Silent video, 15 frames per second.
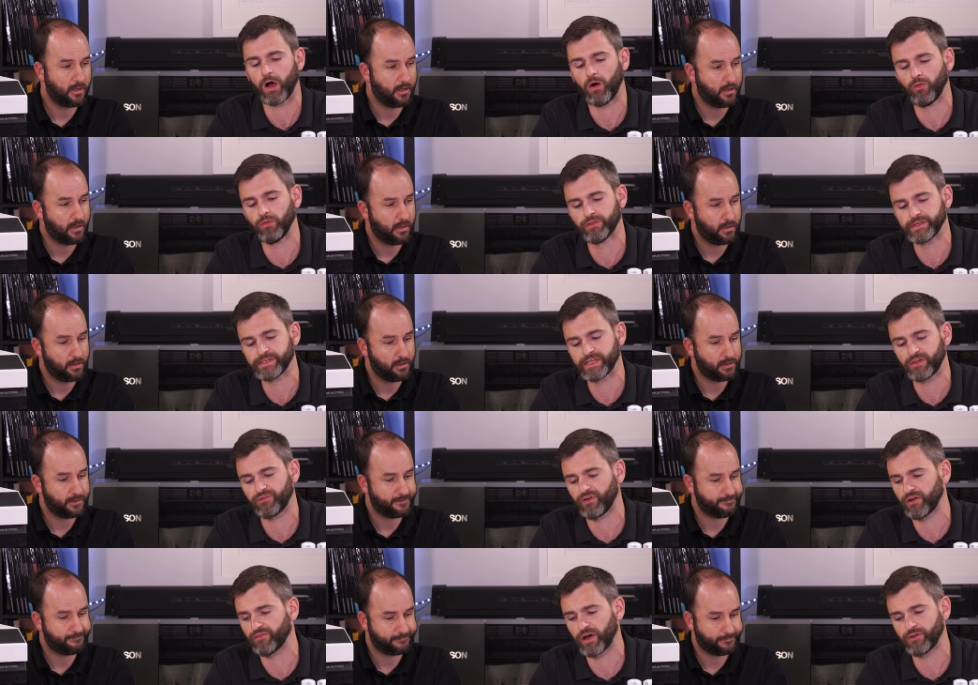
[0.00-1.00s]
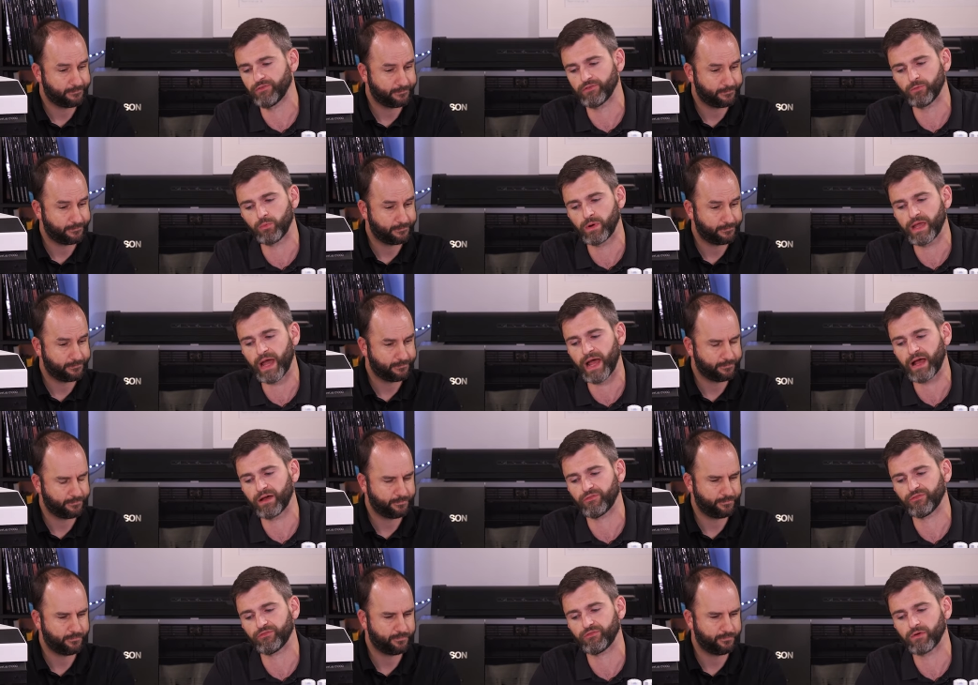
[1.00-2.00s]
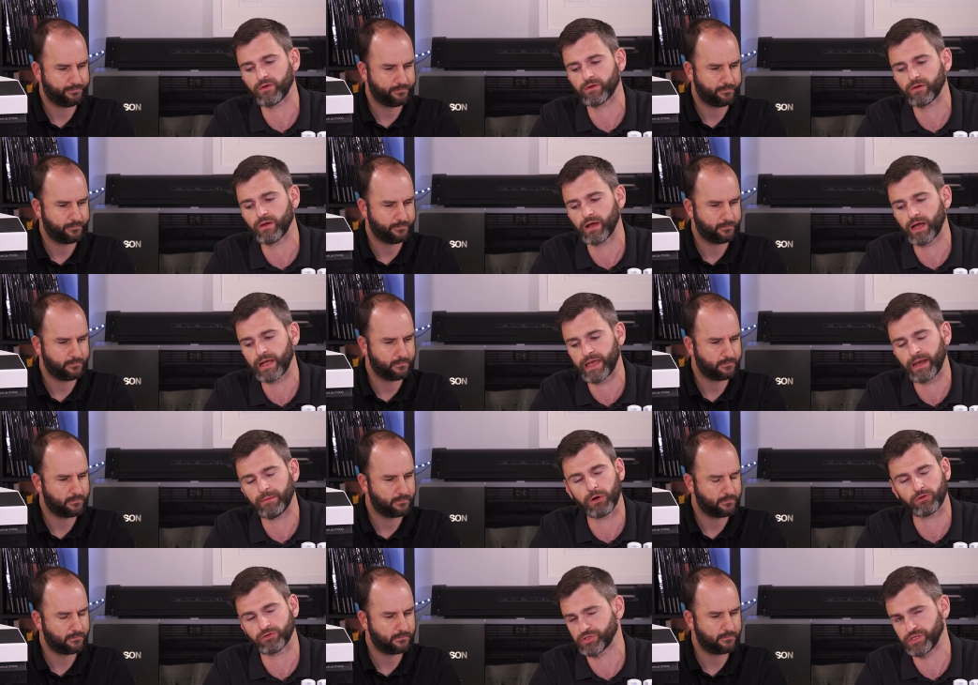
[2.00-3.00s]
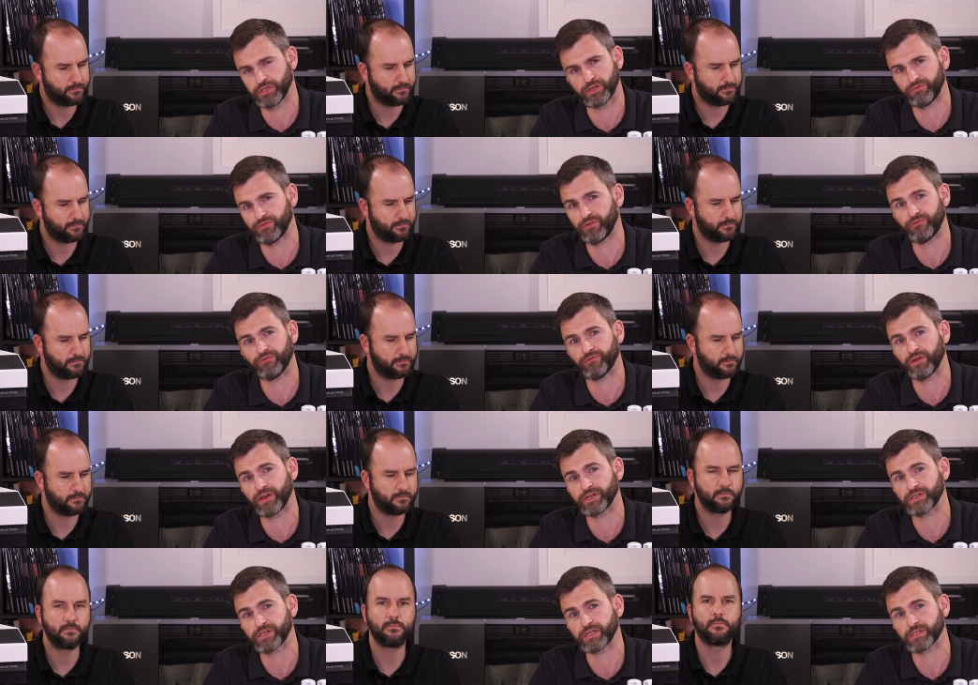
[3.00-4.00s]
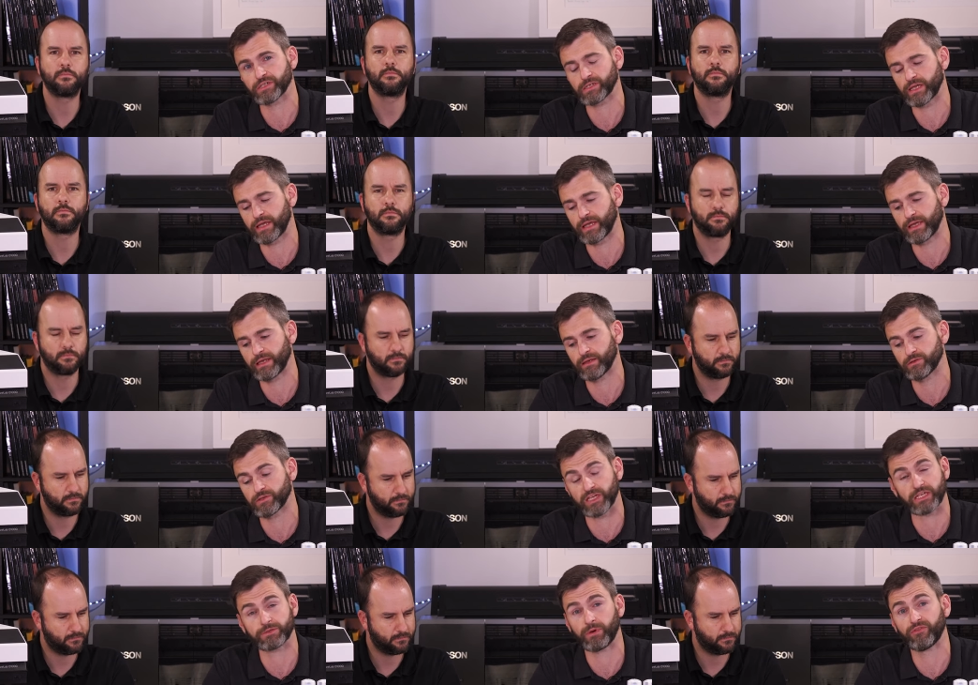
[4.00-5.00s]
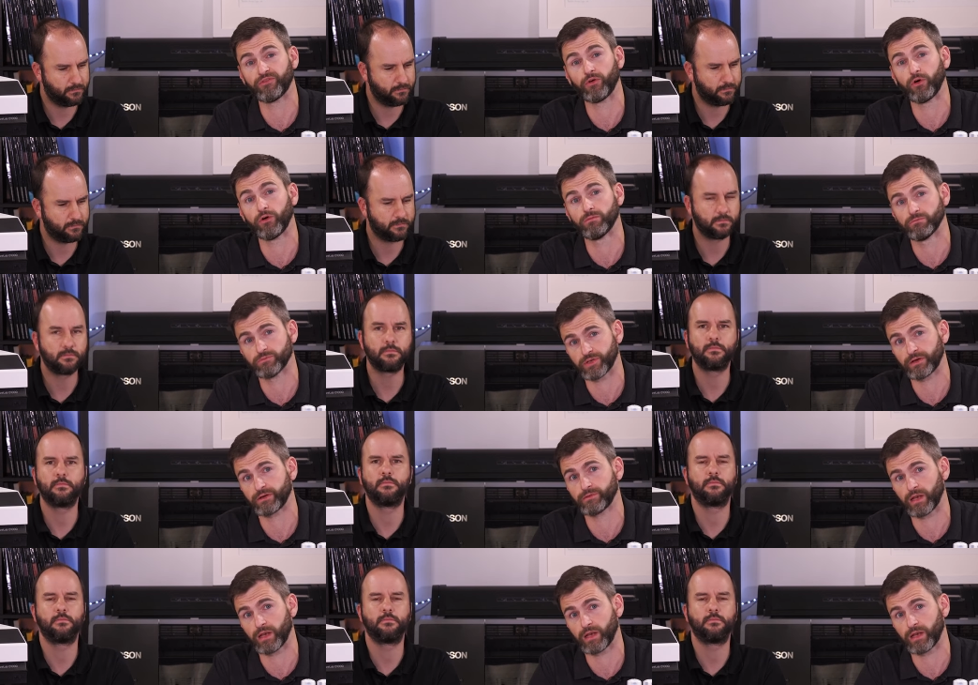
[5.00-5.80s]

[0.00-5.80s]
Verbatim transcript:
Speaker 1: On the D500 we have again, a multitude of different finishes in 6x4, so